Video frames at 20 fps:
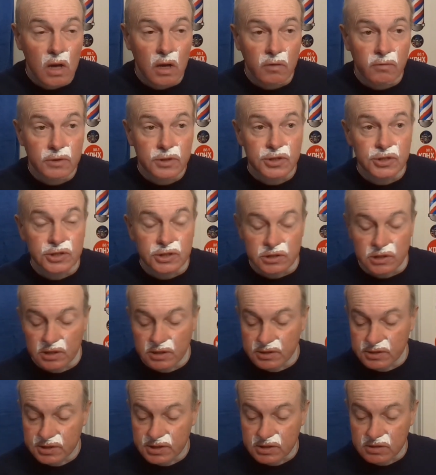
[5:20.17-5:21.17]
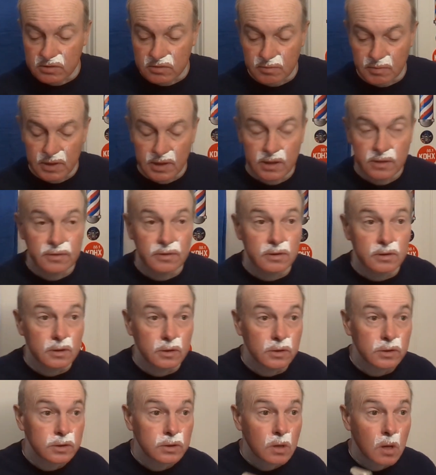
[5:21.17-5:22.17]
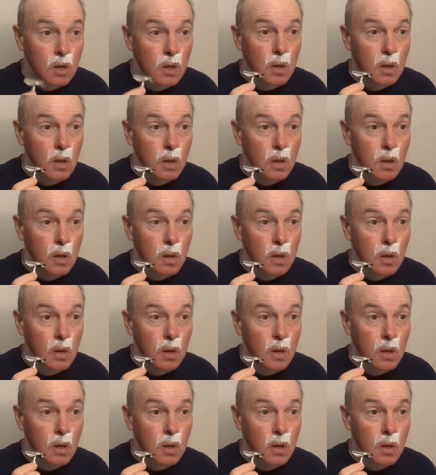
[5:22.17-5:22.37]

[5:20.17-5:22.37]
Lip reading: I wish Gillette still made these.